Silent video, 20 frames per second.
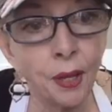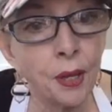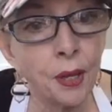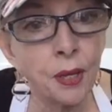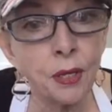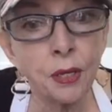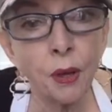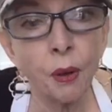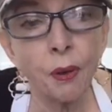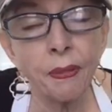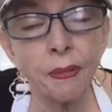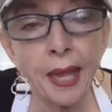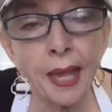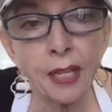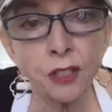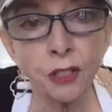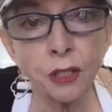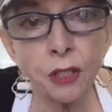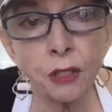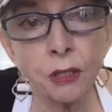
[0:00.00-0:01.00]
So
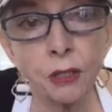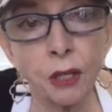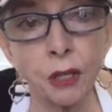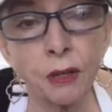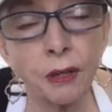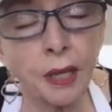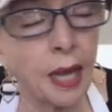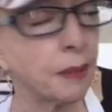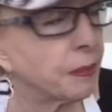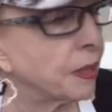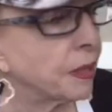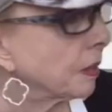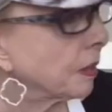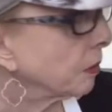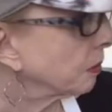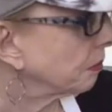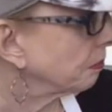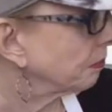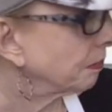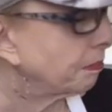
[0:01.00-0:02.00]
that's going to cook. I mean,
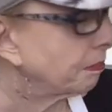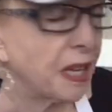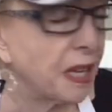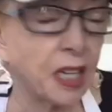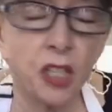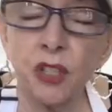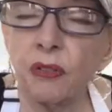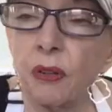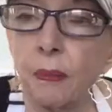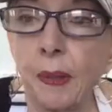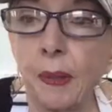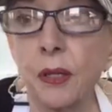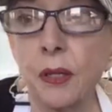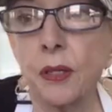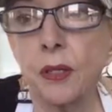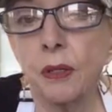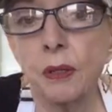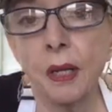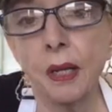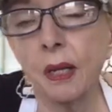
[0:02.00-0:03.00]
they're mixed for about
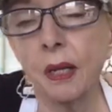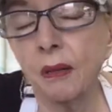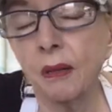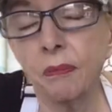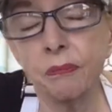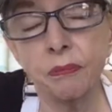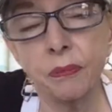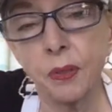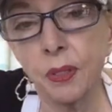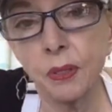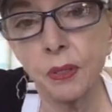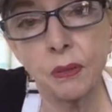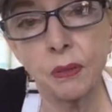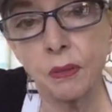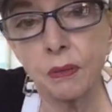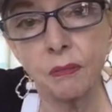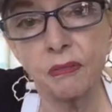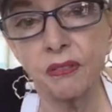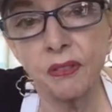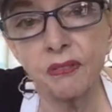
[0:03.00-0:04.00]

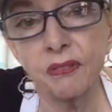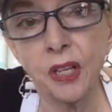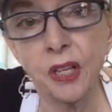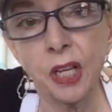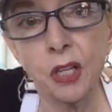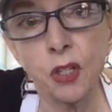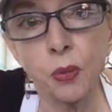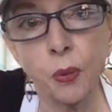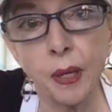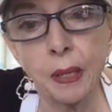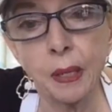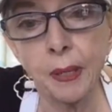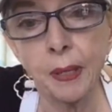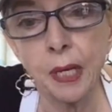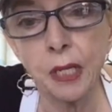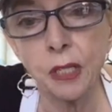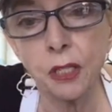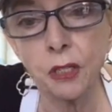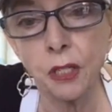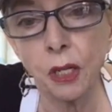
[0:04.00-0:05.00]
15-20
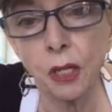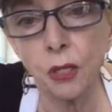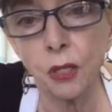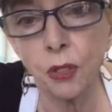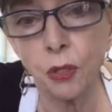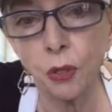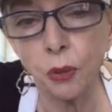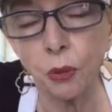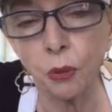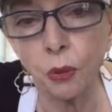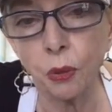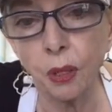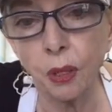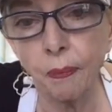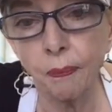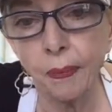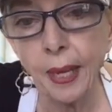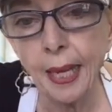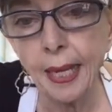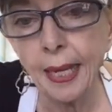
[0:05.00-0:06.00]
minutes until it's cool.
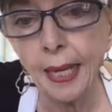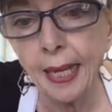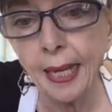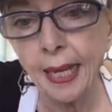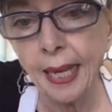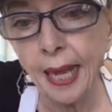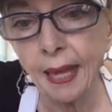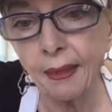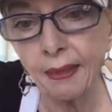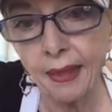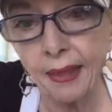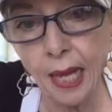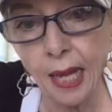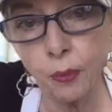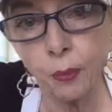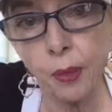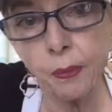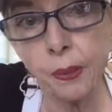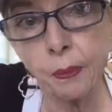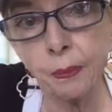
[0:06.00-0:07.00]
And
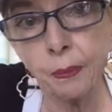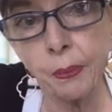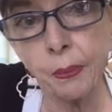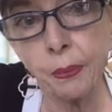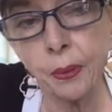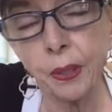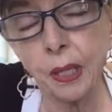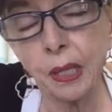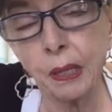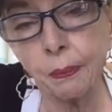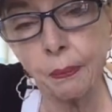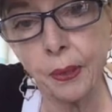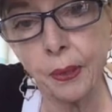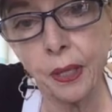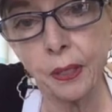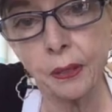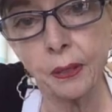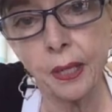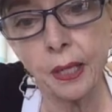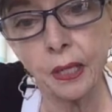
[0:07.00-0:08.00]
then we will be putting the
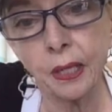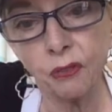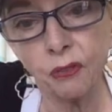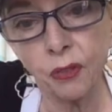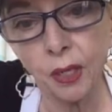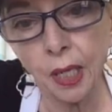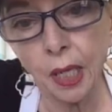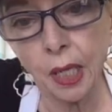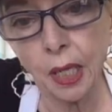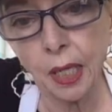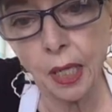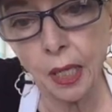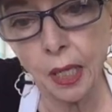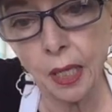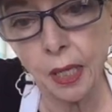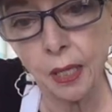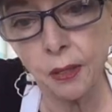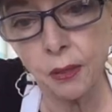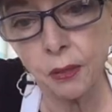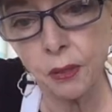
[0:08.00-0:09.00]
butter and the vanilla in
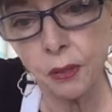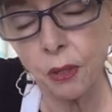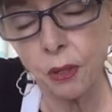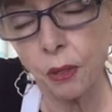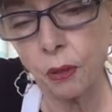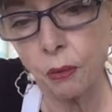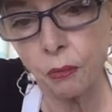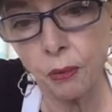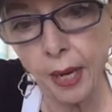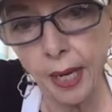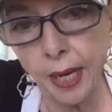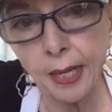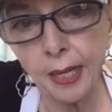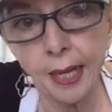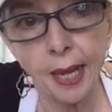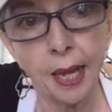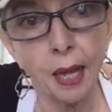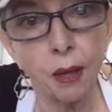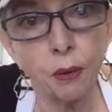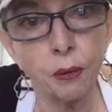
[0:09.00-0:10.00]
it. So right
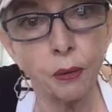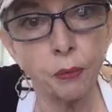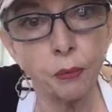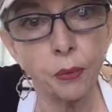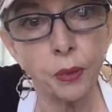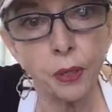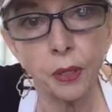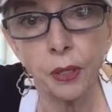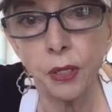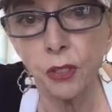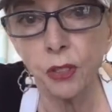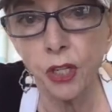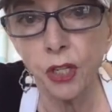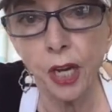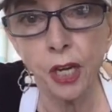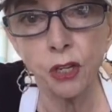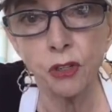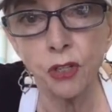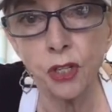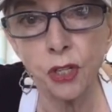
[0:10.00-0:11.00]
now, we're going to
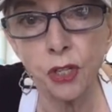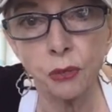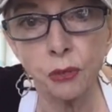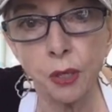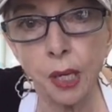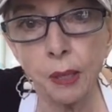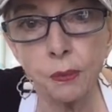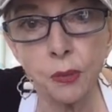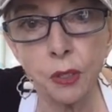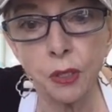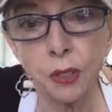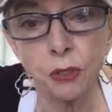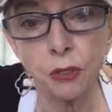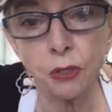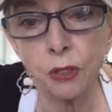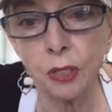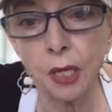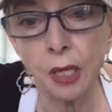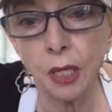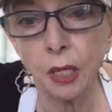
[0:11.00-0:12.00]
change streams because
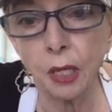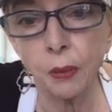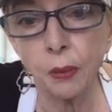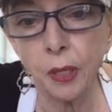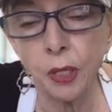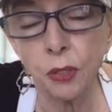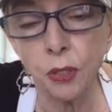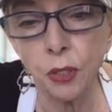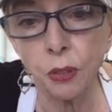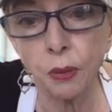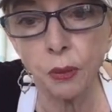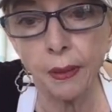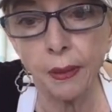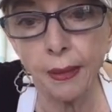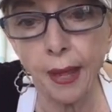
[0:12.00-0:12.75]
there's nothing we can do on